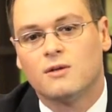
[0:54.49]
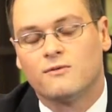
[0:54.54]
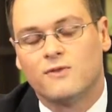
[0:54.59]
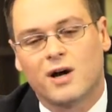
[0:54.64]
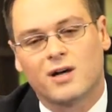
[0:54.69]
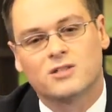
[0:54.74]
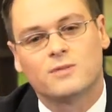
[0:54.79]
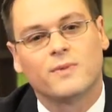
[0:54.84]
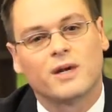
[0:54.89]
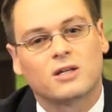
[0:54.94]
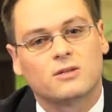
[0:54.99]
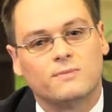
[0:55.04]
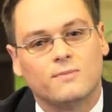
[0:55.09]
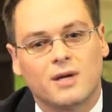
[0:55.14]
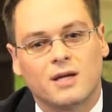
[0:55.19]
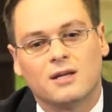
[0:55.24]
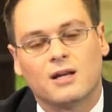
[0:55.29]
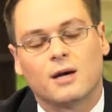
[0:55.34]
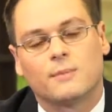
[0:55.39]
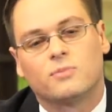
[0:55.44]
Fosamax
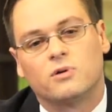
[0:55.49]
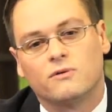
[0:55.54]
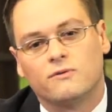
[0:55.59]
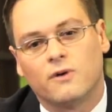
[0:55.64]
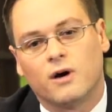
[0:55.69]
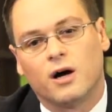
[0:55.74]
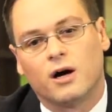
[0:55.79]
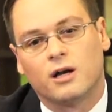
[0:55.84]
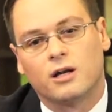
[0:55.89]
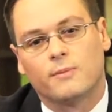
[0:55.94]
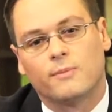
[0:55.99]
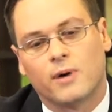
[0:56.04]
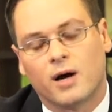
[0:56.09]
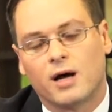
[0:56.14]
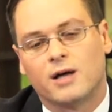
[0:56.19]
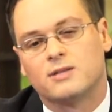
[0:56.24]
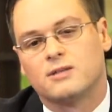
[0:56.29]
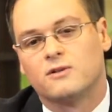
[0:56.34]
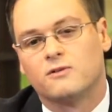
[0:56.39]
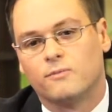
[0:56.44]
may not provide a
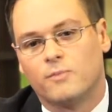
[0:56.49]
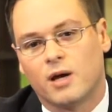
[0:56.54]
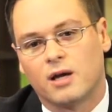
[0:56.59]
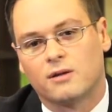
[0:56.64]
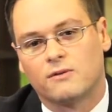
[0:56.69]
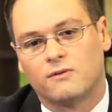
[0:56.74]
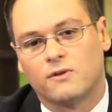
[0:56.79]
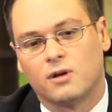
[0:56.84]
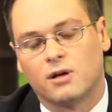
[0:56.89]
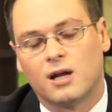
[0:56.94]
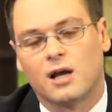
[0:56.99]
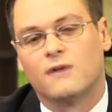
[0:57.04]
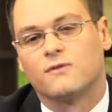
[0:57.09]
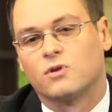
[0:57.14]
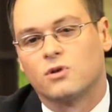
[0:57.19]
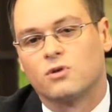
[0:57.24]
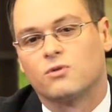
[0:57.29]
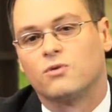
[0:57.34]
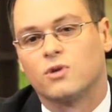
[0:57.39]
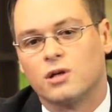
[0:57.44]
positive benefit
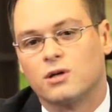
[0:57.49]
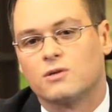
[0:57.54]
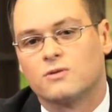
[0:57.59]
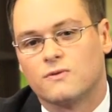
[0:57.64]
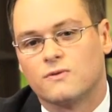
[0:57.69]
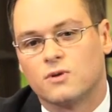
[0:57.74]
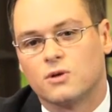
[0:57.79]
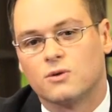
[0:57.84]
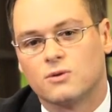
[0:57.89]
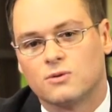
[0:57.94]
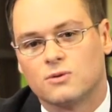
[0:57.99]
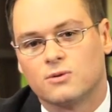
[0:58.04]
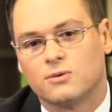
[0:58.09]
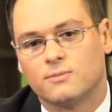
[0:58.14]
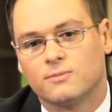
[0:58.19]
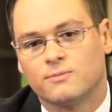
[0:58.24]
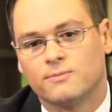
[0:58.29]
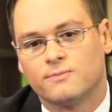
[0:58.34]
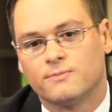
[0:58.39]
after three years of use.